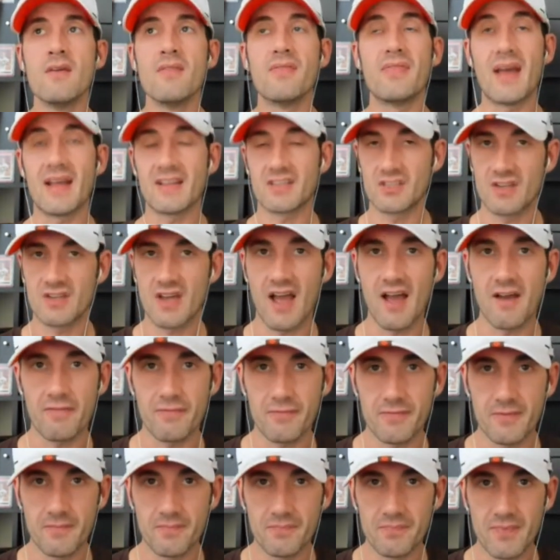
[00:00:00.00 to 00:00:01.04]
That's
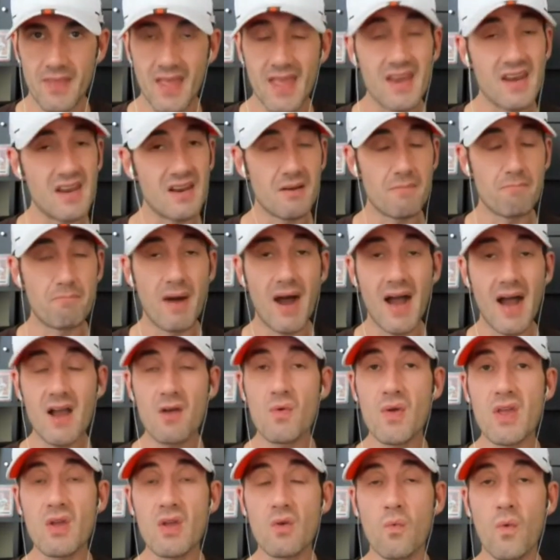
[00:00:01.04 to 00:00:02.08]
tough. And in a bye
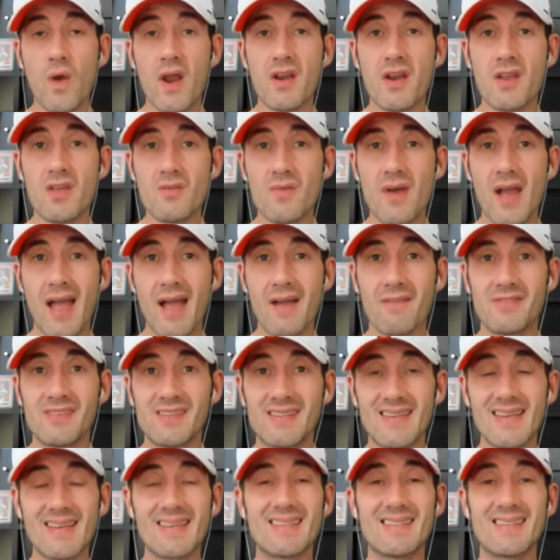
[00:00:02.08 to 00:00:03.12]
week where you have
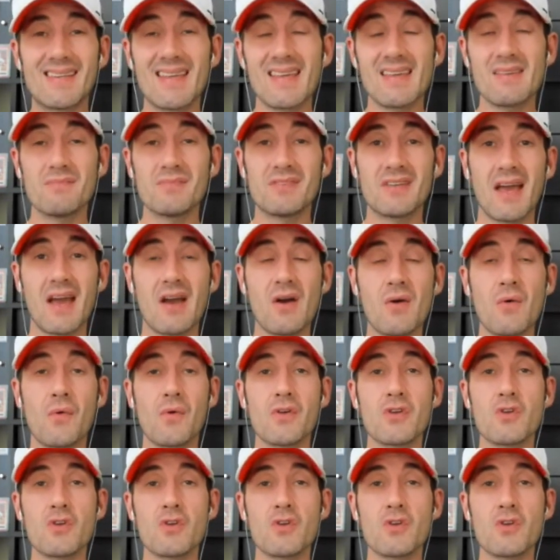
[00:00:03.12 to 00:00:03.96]
6 teams out,